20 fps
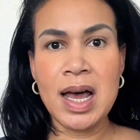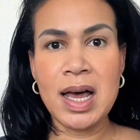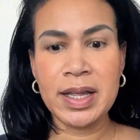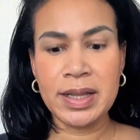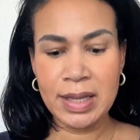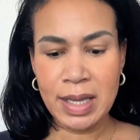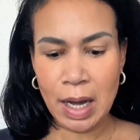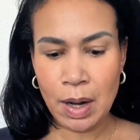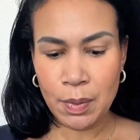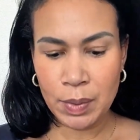
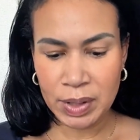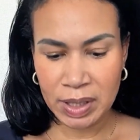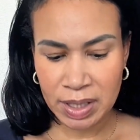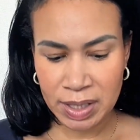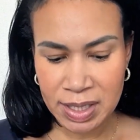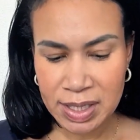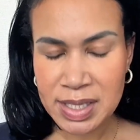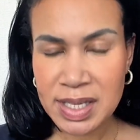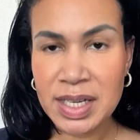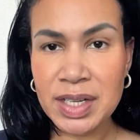Now
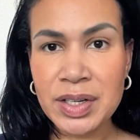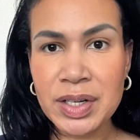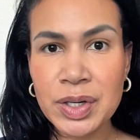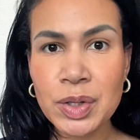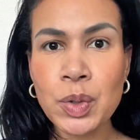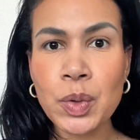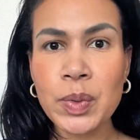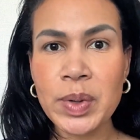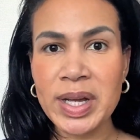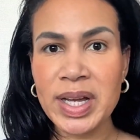another thing
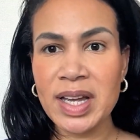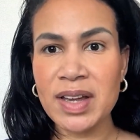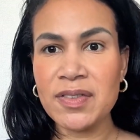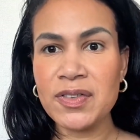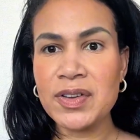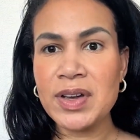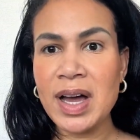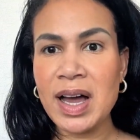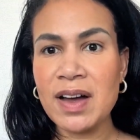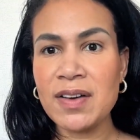real quick, if
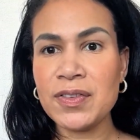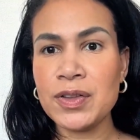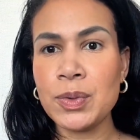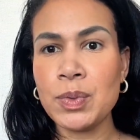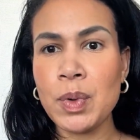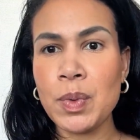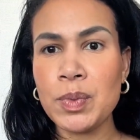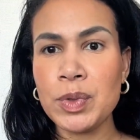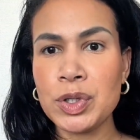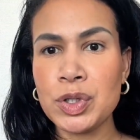you have the
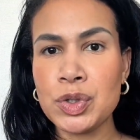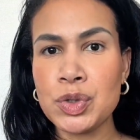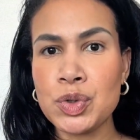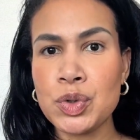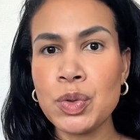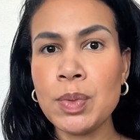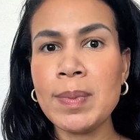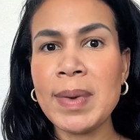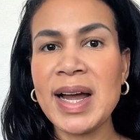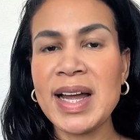one with the
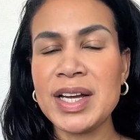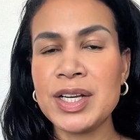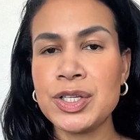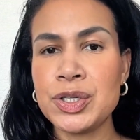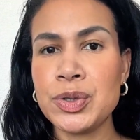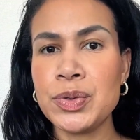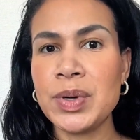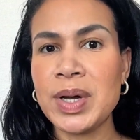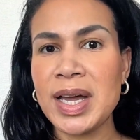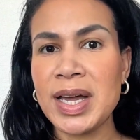two mics,
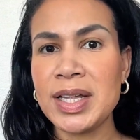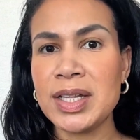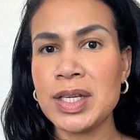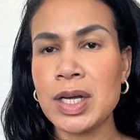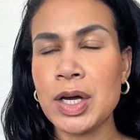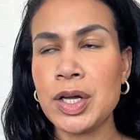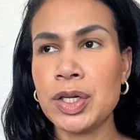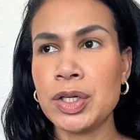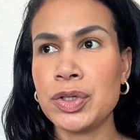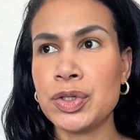you can
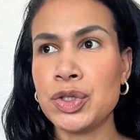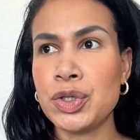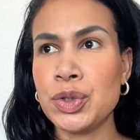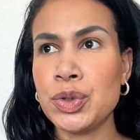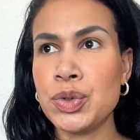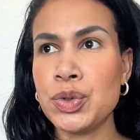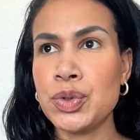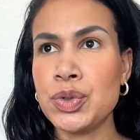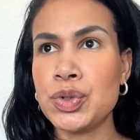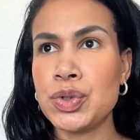
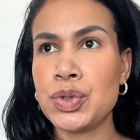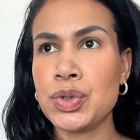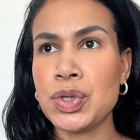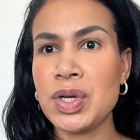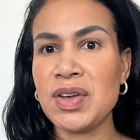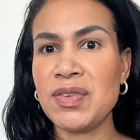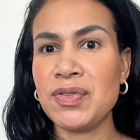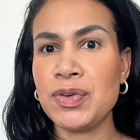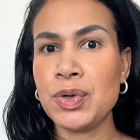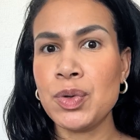choose
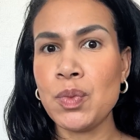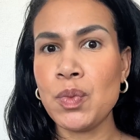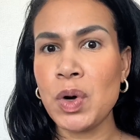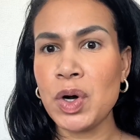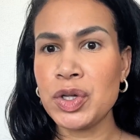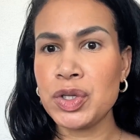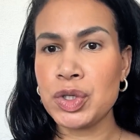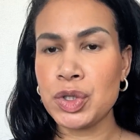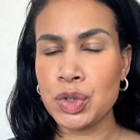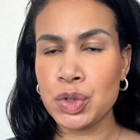if you
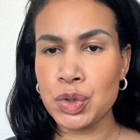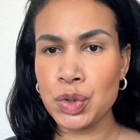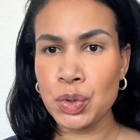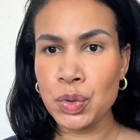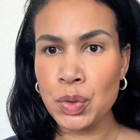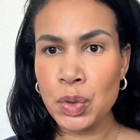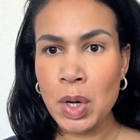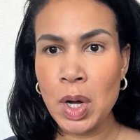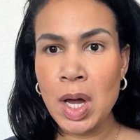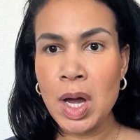want
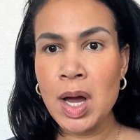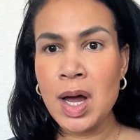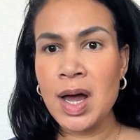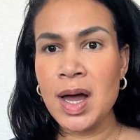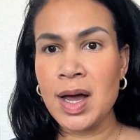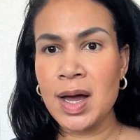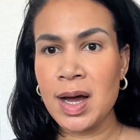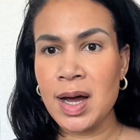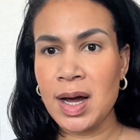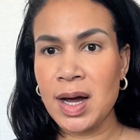to
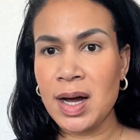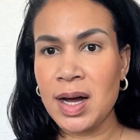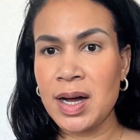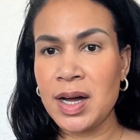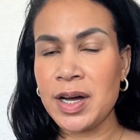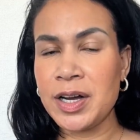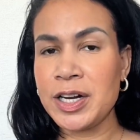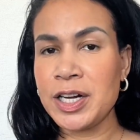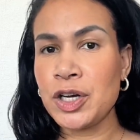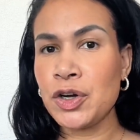
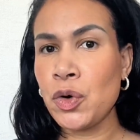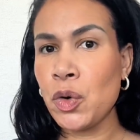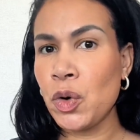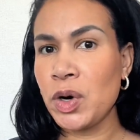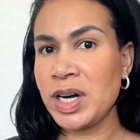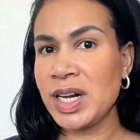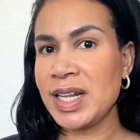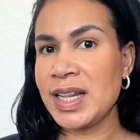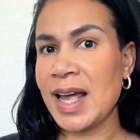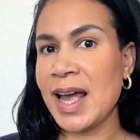
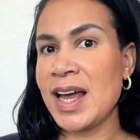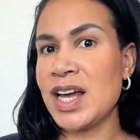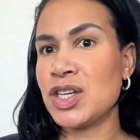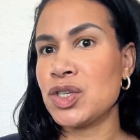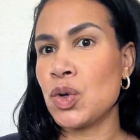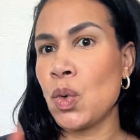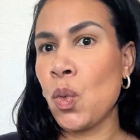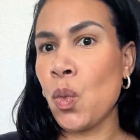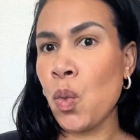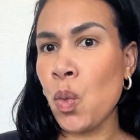record it as
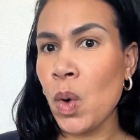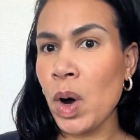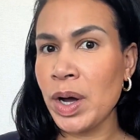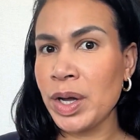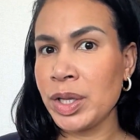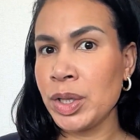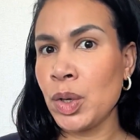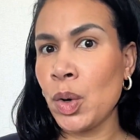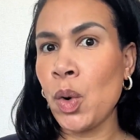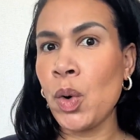
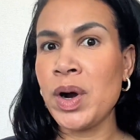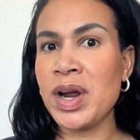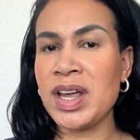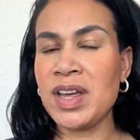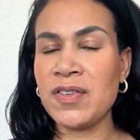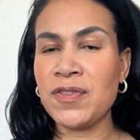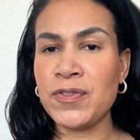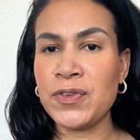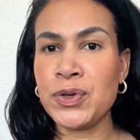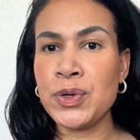one, or
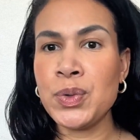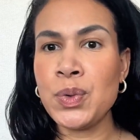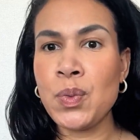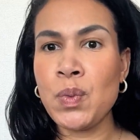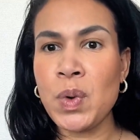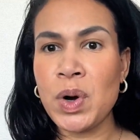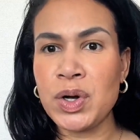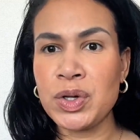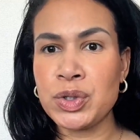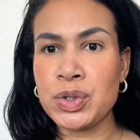if you
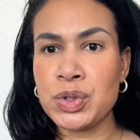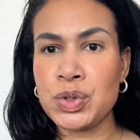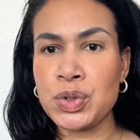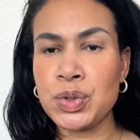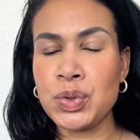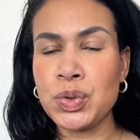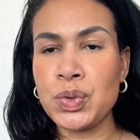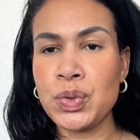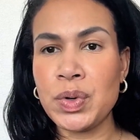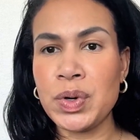want
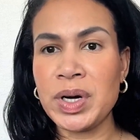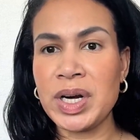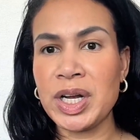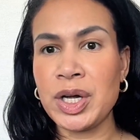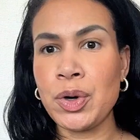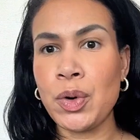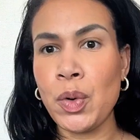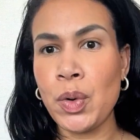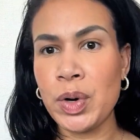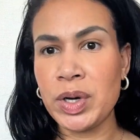to
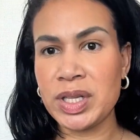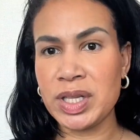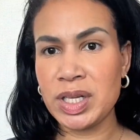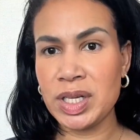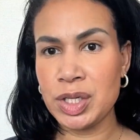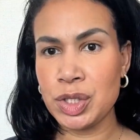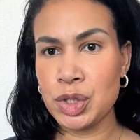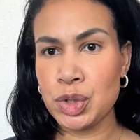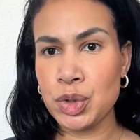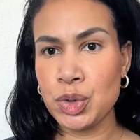record
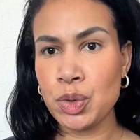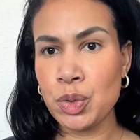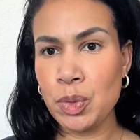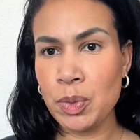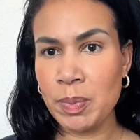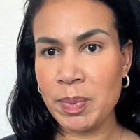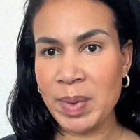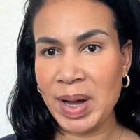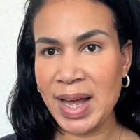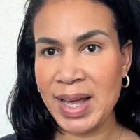these two
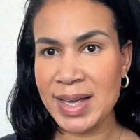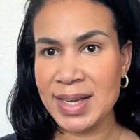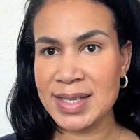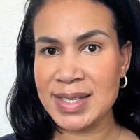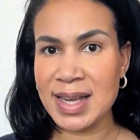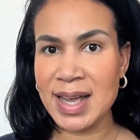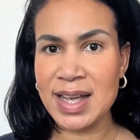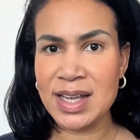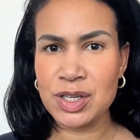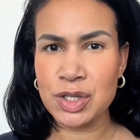mics
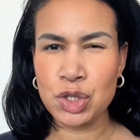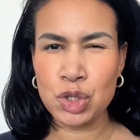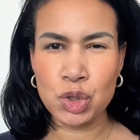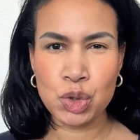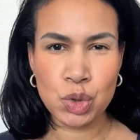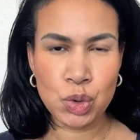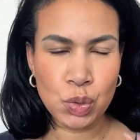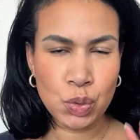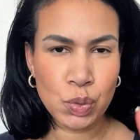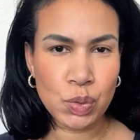as
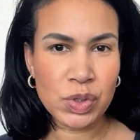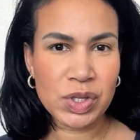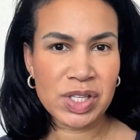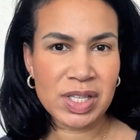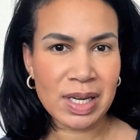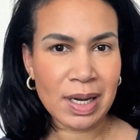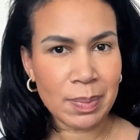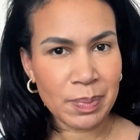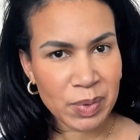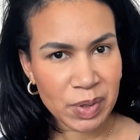two
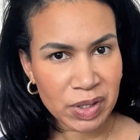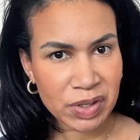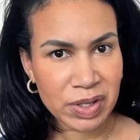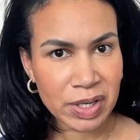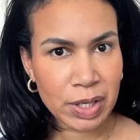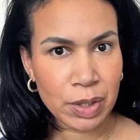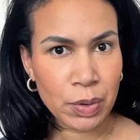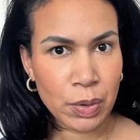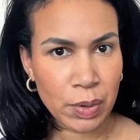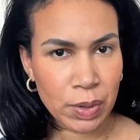separate
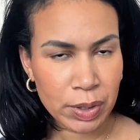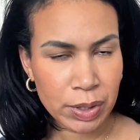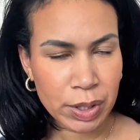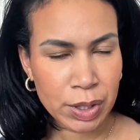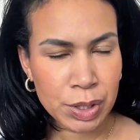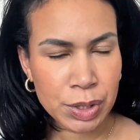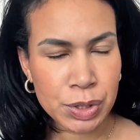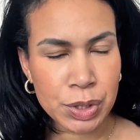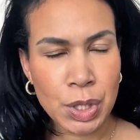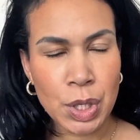recordings,